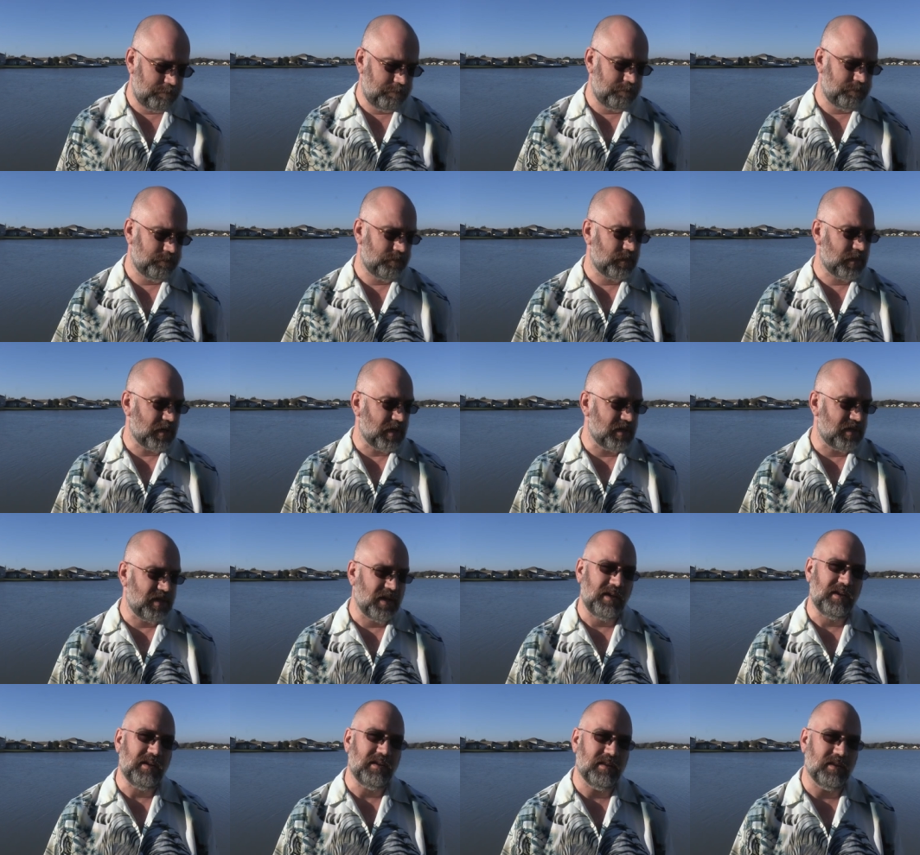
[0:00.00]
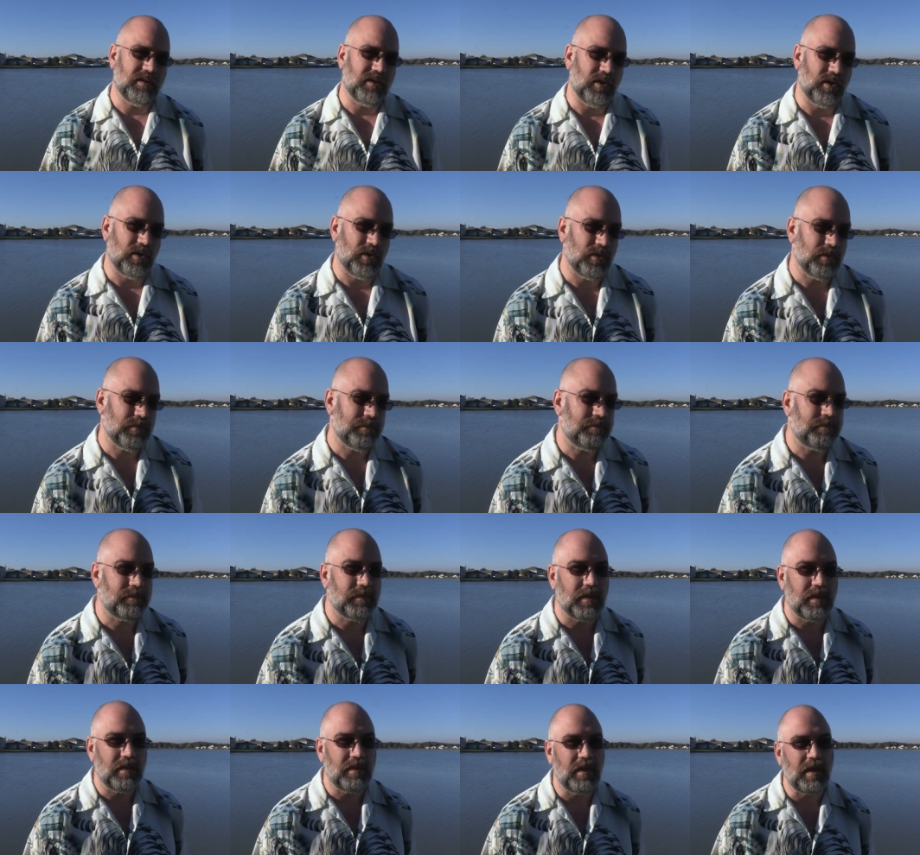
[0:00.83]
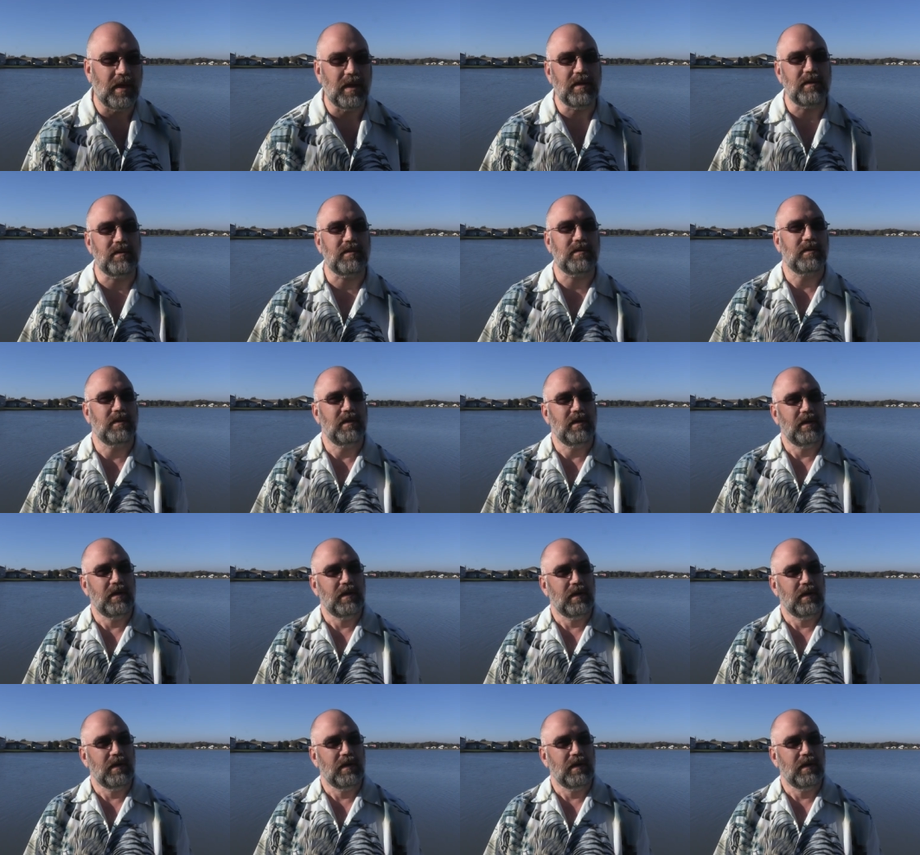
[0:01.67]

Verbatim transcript: can tell you though that